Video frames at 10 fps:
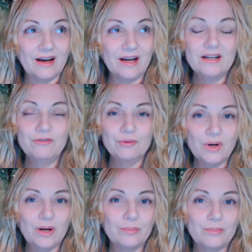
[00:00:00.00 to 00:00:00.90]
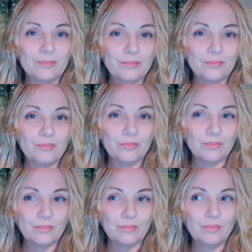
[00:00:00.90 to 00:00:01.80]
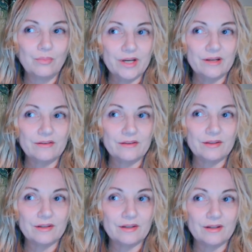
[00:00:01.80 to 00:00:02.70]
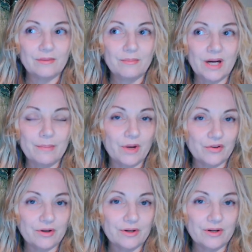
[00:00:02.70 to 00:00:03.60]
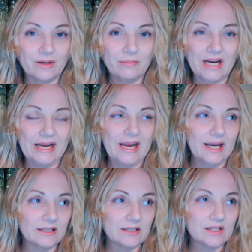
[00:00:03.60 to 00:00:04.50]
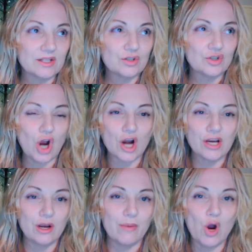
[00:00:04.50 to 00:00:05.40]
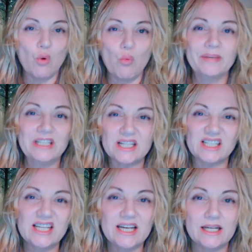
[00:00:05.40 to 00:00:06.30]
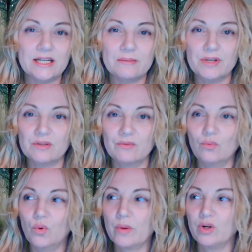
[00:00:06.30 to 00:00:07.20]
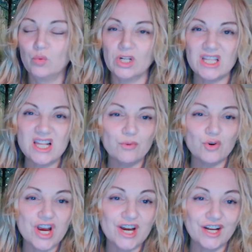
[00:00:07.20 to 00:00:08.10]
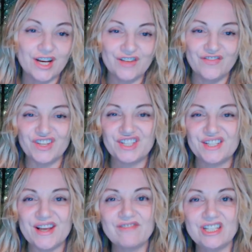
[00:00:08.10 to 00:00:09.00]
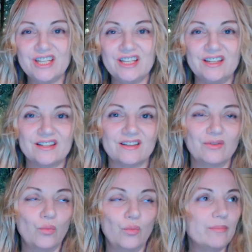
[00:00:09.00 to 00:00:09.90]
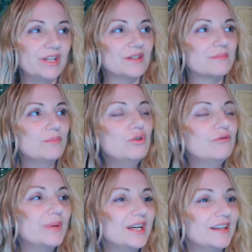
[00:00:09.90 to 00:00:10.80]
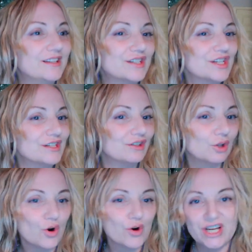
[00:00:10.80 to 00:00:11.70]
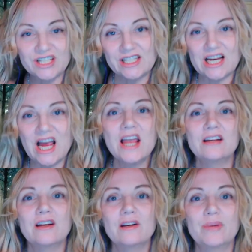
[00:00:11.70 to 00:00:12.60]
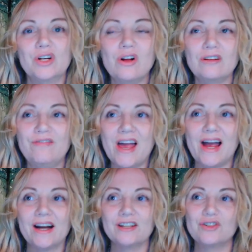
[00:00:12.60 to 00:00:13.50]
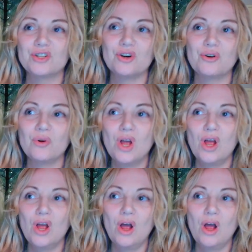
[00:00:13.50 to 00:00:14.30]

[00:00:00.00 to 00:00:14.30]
I grew up with my mother and my aunts talking about women's lib and women were liberated in the 70s and the women's movement and Gloria Steinem and all of that. And so